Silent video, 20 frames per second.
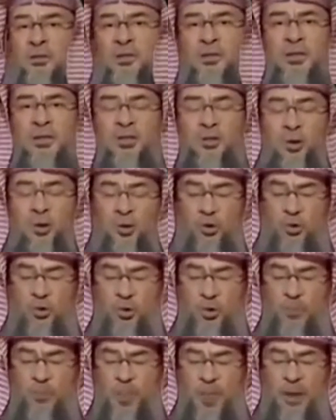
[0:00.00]
this is
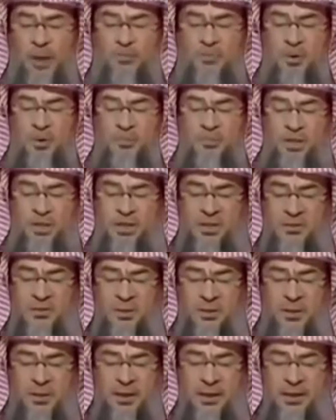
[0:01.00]
also
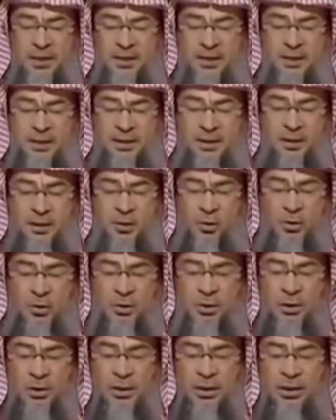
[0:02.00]
permissible, and there is nothing
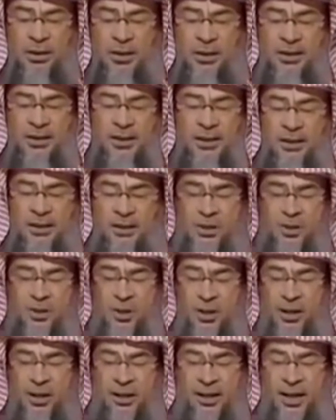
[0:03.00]
wrong in that,
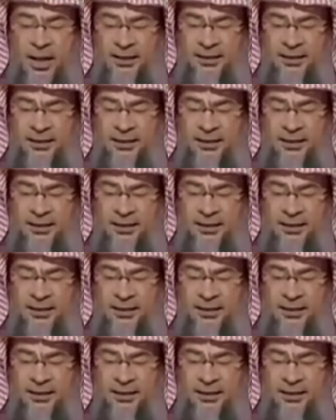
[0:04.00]
inshallah.